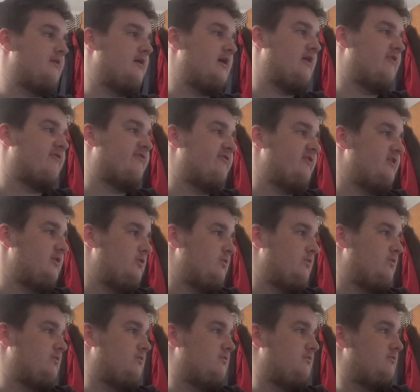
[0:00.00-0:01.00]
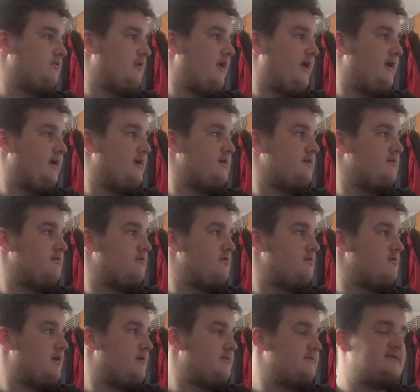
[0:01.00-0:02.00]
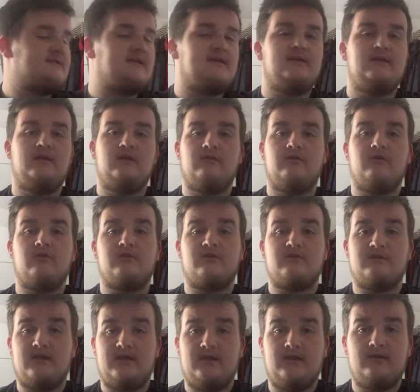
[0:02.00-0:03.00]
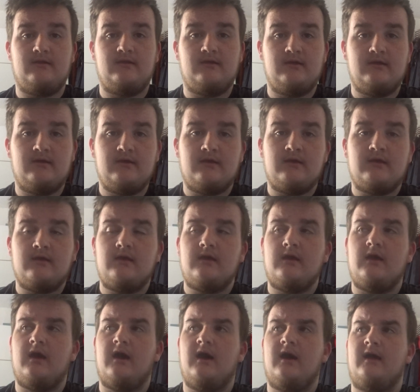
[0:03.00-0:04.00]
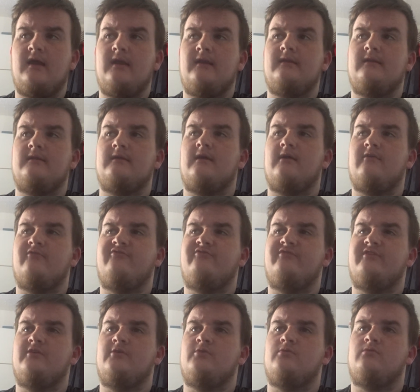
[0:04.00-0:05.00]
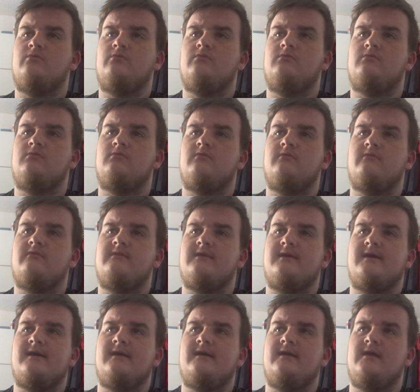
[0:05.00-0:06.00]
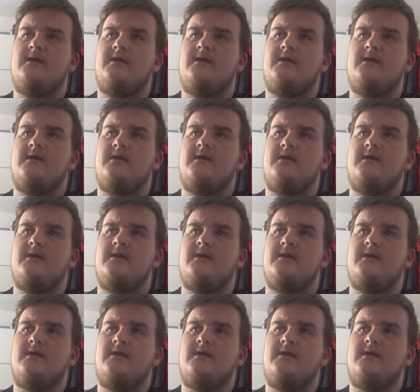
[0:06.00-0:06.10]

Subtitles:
I feel like I was sitting here the other night and I feel that